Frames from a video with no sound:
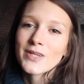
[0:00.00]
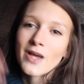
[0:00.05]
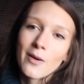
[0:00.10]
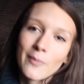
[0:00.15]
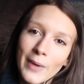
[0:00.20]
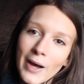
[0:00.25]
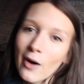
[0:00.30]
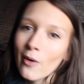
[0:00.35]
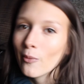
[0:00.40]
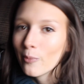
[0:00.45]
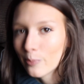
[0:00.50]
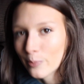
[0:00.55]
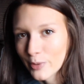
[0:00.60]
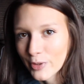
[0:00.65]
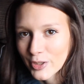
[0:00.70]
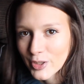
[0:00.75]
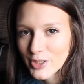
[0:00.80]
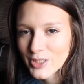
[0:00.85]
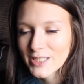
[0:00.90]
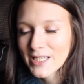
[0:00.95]
about
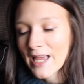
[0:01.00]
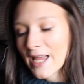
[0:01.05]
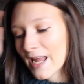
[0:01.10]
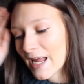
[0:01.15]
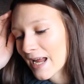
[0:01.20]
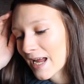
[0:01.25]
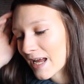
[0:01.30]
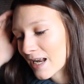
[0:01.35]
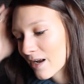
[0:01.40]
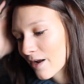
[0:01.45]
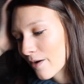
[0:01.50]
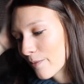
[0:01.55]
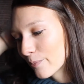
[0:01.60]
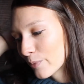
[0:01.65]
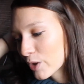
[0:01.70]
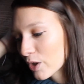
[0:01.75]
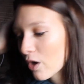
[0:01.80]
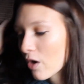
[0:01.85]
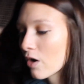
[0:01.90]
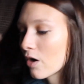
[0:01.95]
books and
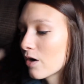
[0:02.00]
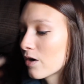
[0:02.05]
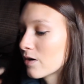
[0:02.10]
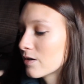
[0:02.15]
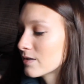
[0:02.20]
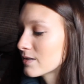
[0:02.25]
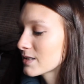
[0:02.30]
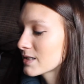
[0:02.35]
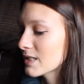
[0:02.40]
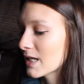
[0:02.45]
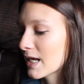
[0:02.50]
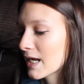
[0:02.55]
book hauls